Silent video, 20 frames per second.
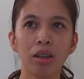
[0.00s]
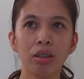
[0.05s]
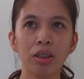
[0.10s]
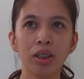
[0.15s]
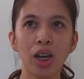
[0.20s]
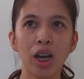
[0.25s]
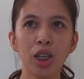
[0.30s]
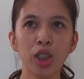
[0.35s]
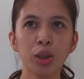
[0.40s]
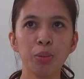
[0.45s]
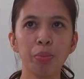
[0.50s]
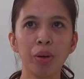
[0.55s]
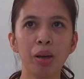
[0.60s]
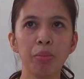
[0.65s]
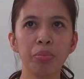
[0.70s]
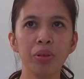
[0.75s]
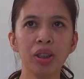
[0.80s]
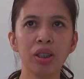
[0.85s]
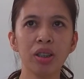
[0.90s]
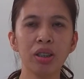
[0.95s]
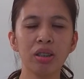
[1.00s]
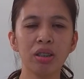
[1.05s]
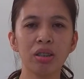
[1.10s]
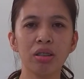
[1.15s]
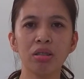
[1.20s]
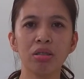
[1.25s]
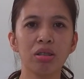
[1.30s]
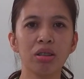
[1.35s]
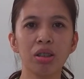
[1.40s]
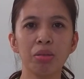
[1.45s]
The hush puppy, not
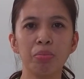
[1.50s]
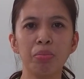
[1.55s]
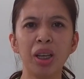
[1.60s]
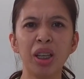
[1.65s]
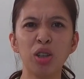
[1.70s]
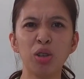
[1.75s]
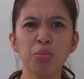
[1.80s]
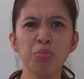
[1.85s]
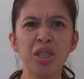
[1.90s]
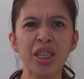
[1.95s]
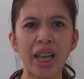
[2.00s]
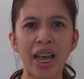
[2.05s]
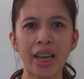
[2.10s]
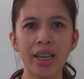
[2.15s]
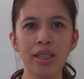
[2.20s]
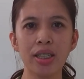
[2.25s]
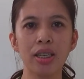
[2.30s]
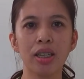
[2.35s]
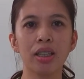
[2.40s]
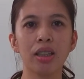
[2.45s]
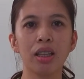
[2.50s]
medium size.